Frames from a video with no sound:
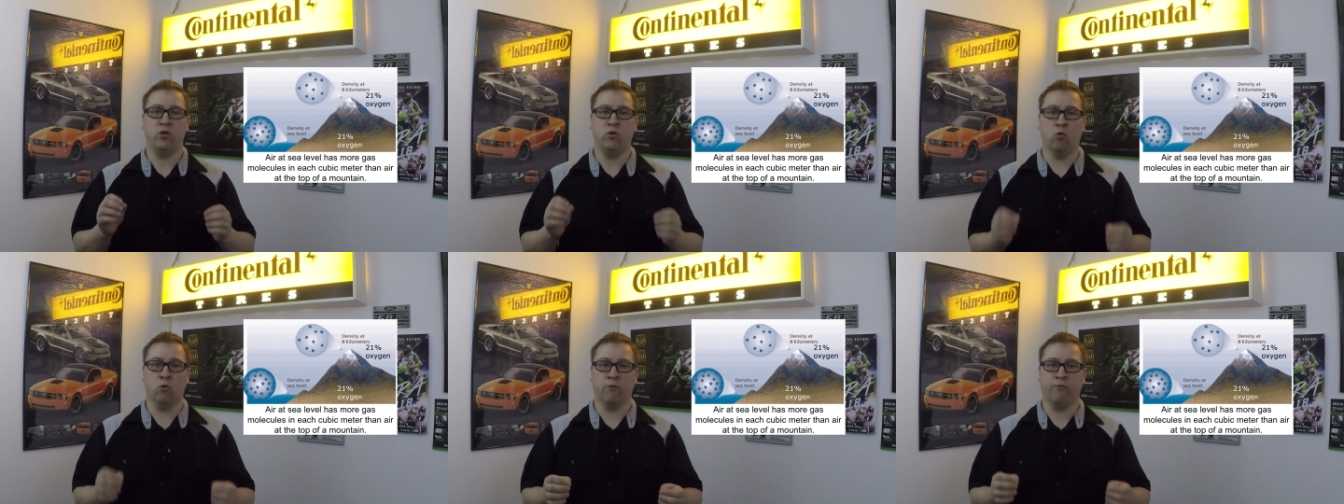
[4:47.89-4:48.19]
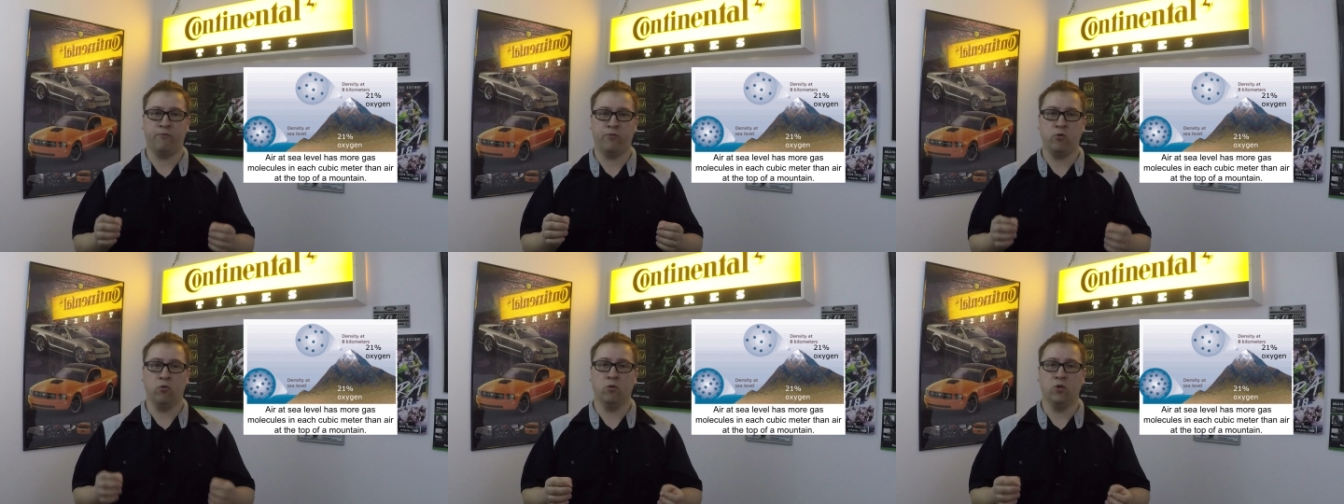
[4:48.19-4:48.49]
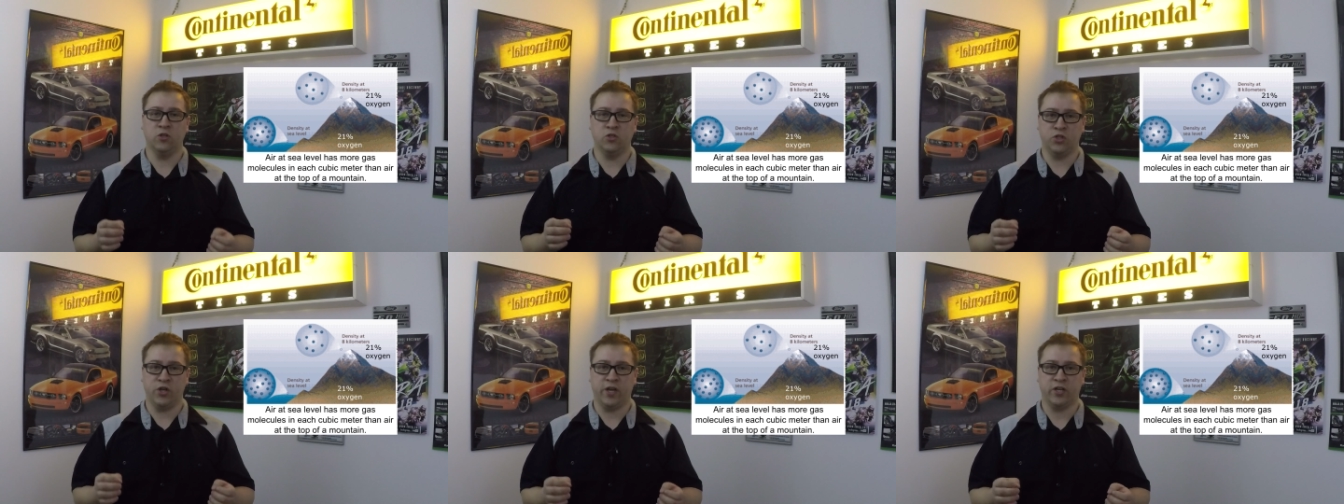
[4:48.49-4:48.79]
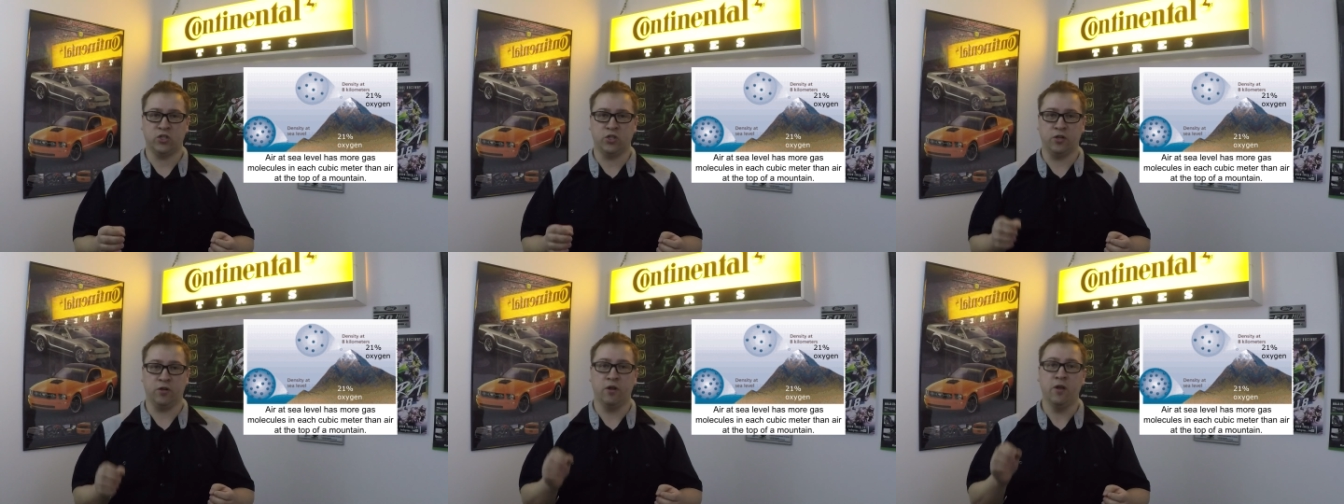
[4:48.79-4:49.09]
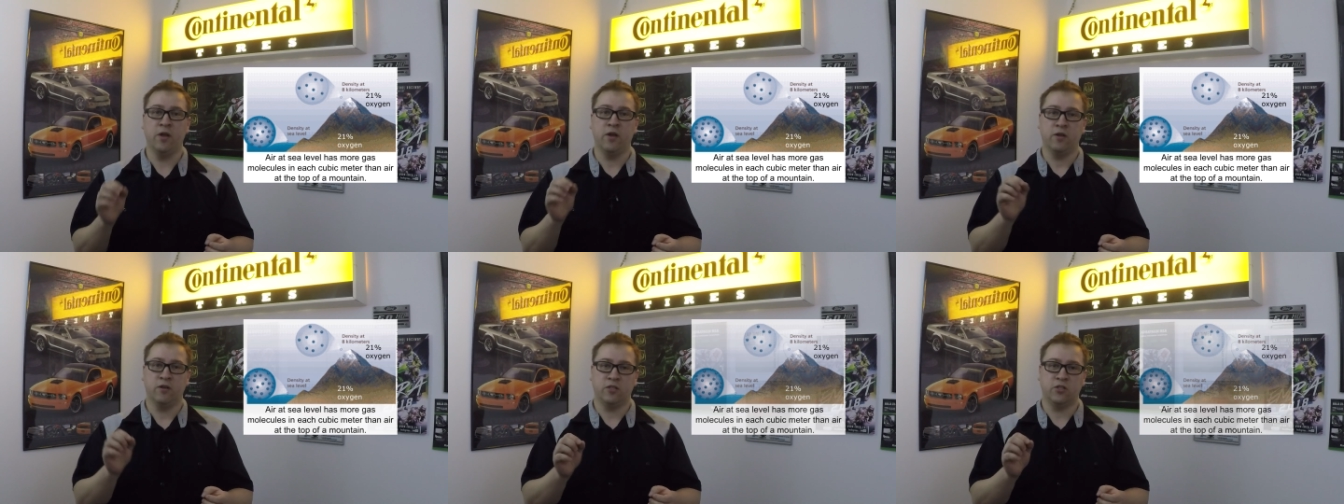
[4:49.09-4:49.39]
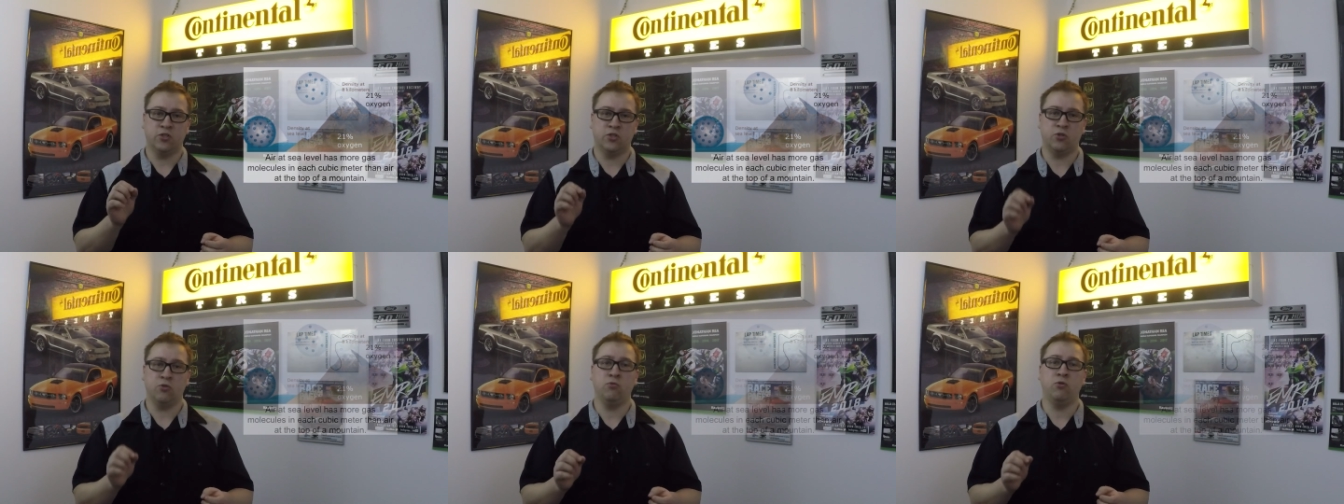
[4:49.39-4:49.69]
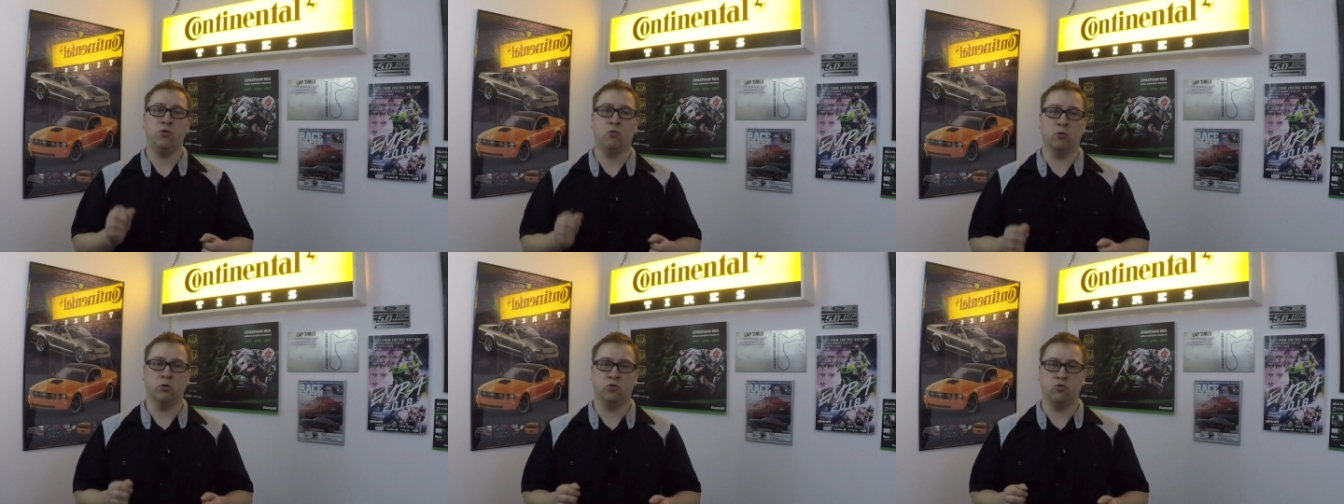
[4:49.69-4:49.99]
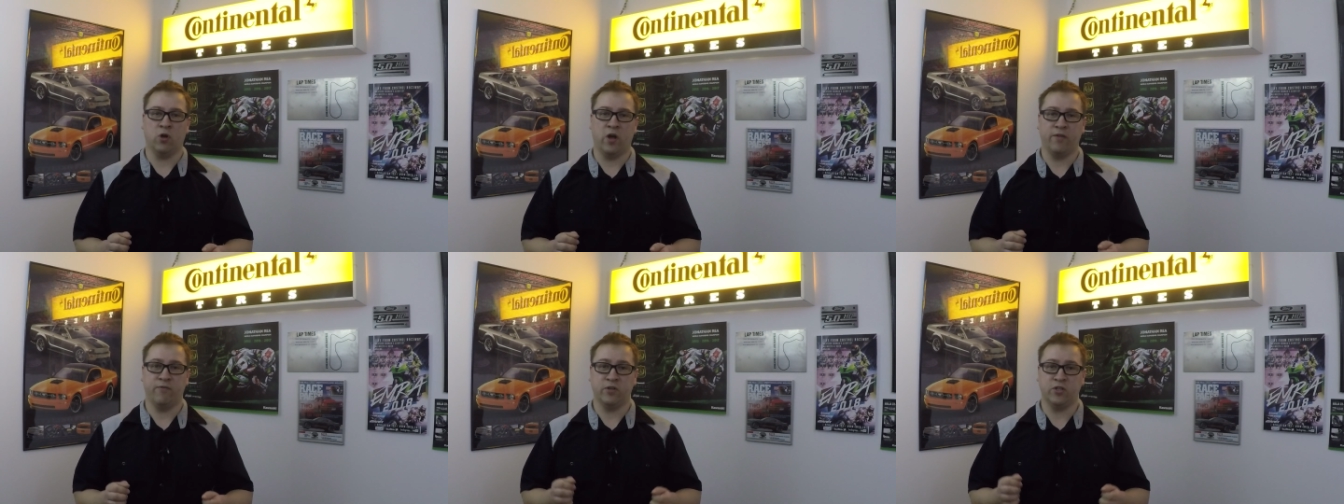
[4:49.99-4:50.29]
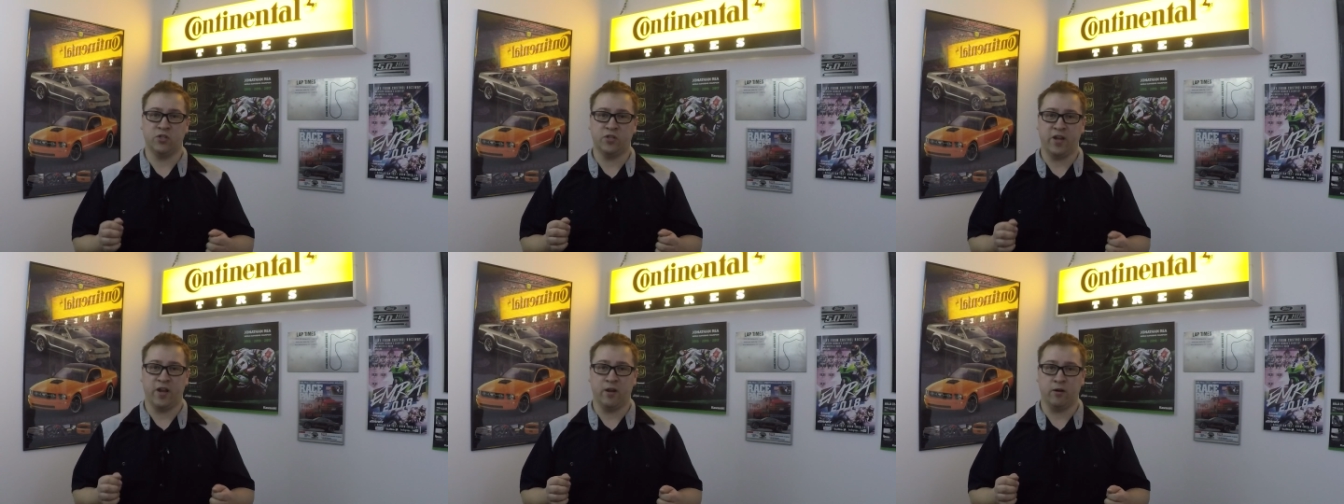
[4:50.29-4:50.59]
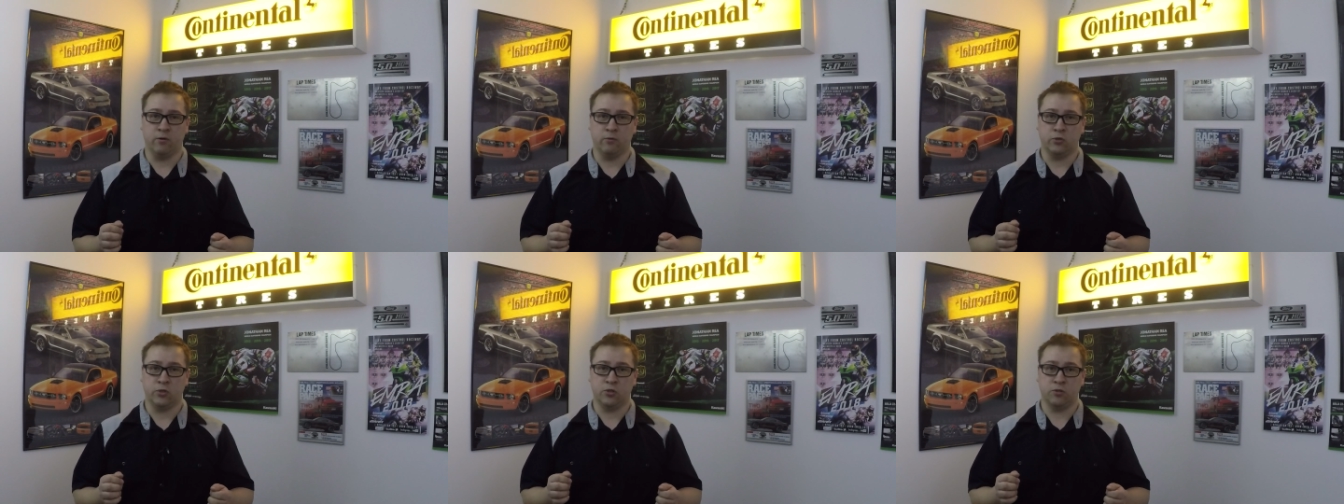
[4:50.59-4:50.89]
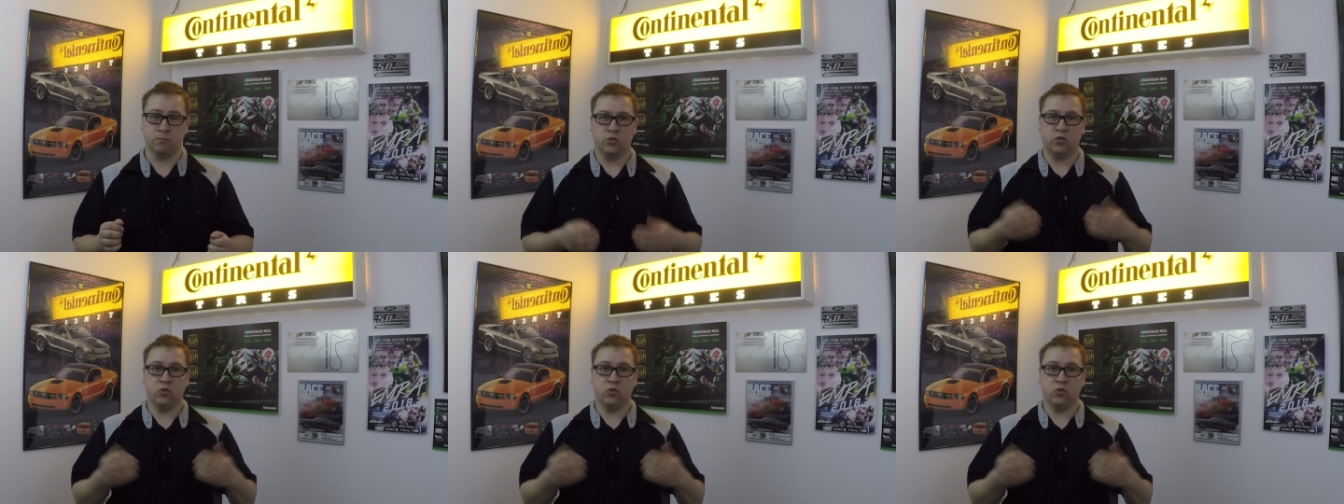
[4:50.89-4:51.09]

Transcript: your fuel injection to suit your driving standards.